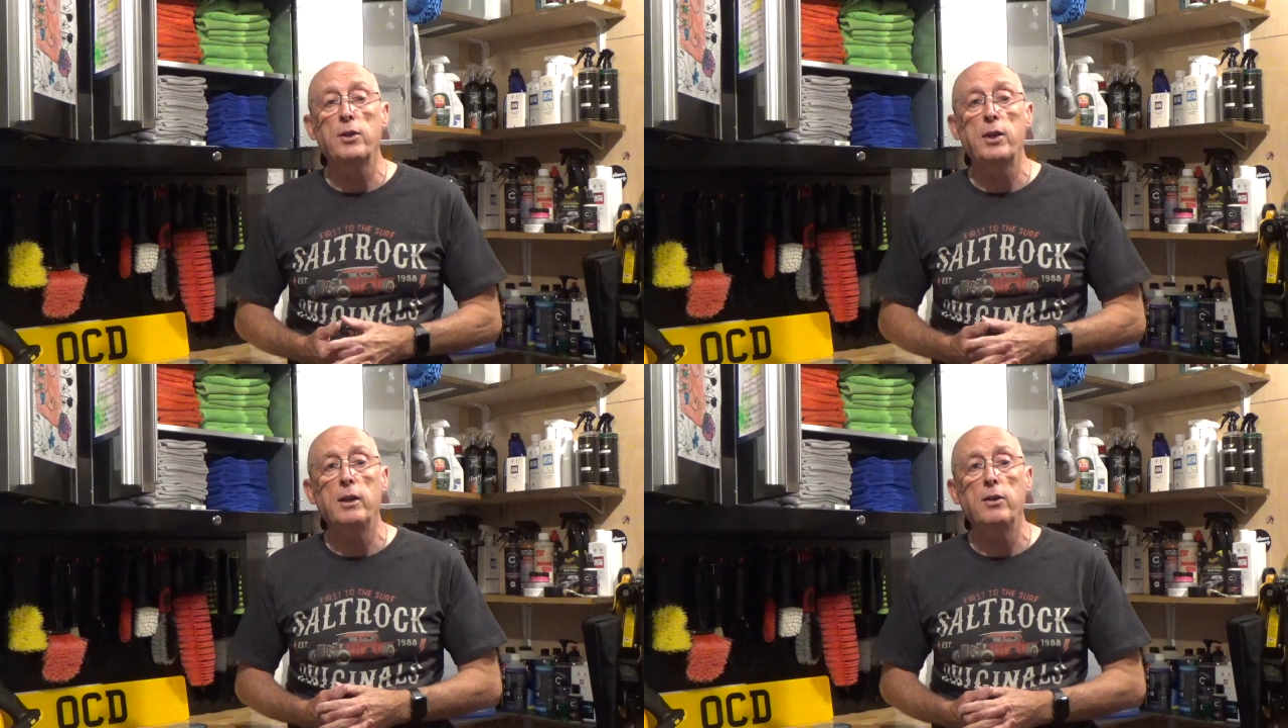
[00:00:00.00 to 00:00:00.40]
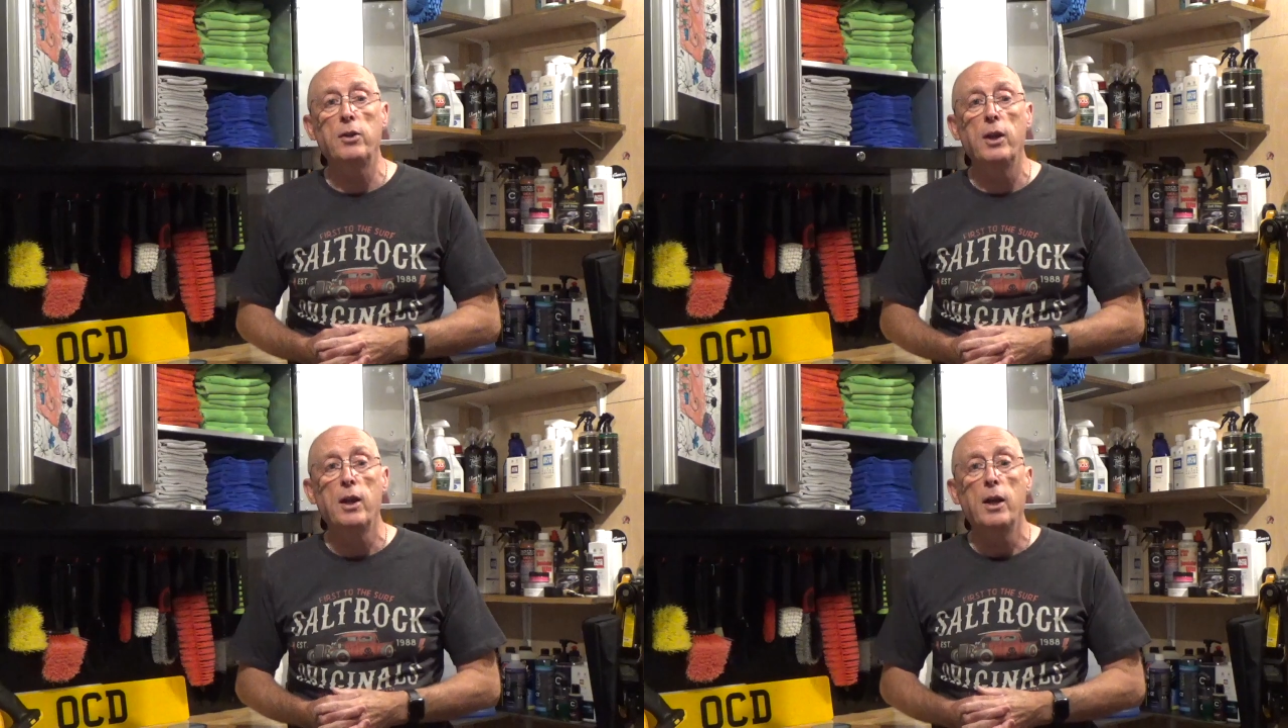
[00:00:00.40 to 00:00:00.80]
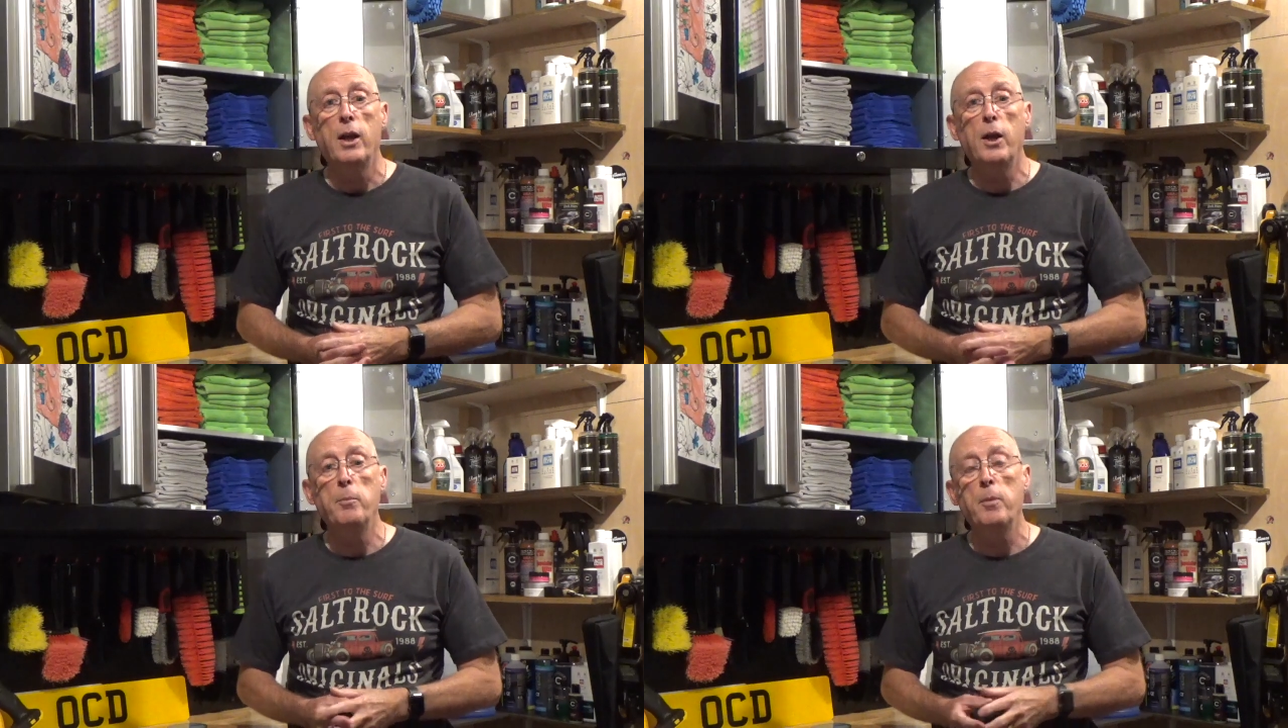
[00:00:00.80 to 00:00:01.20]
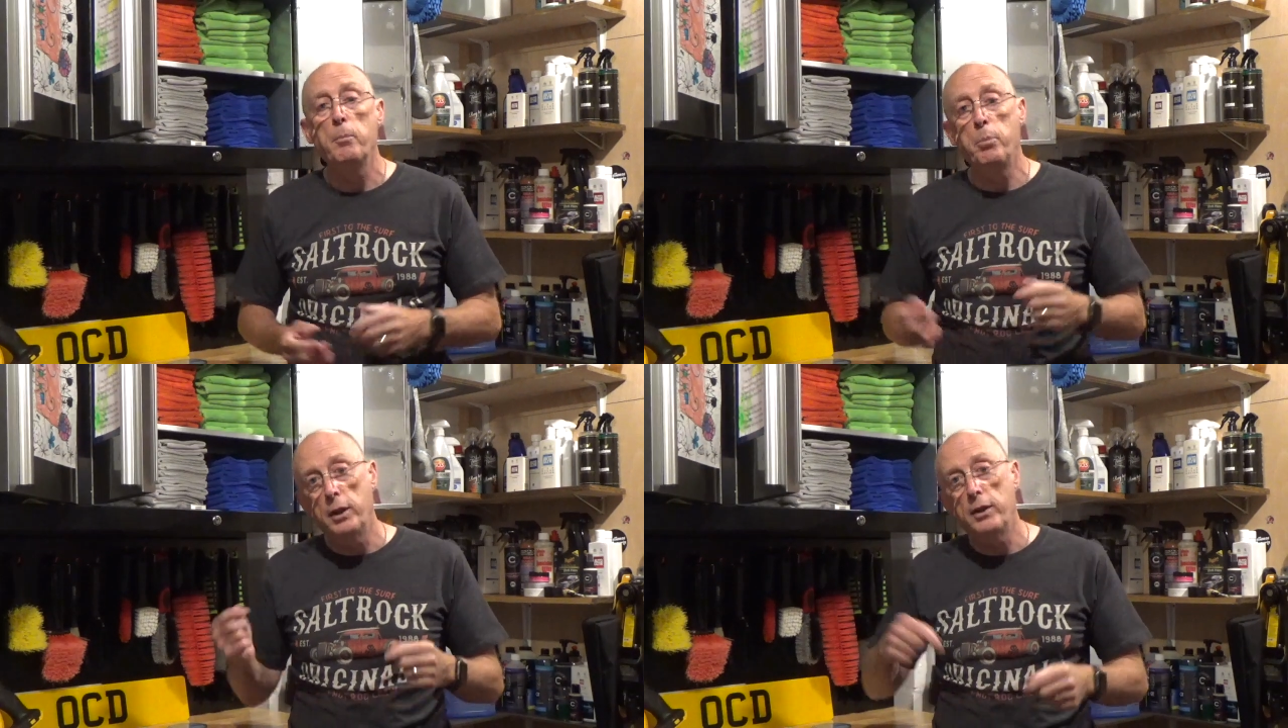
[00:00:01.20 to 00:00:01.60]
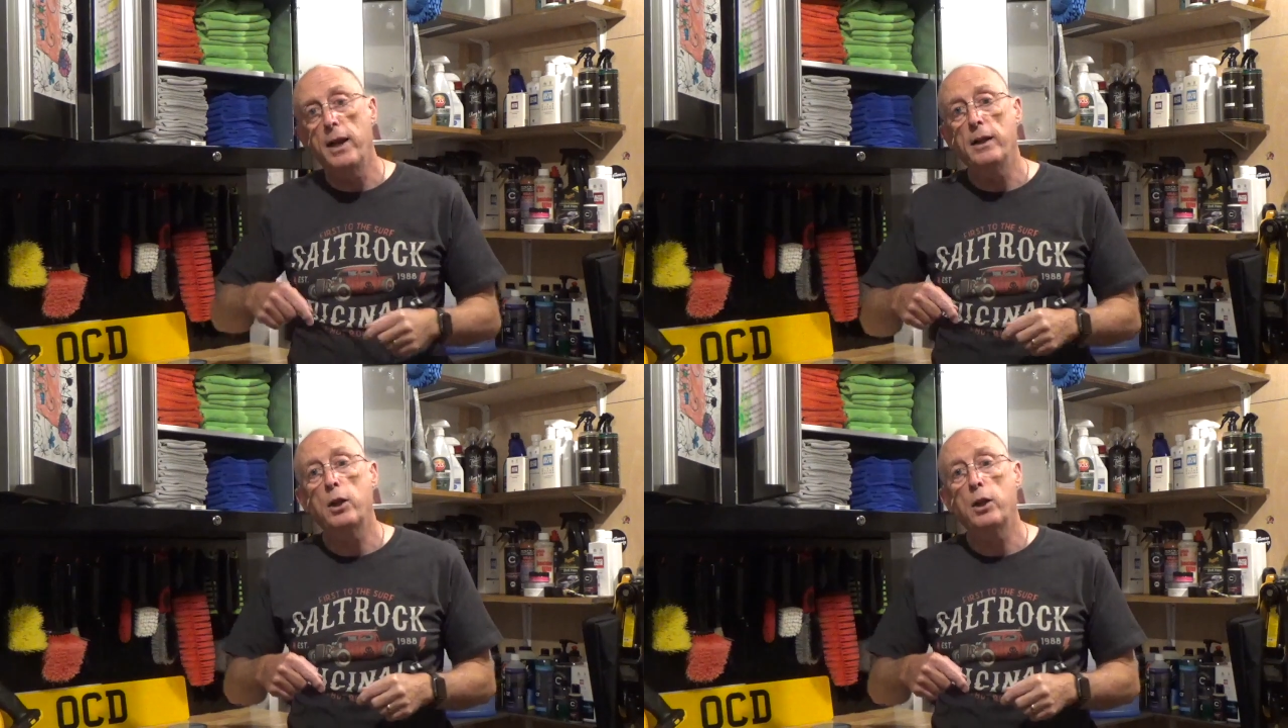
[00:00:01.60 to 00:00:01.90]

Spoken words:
things, put it down in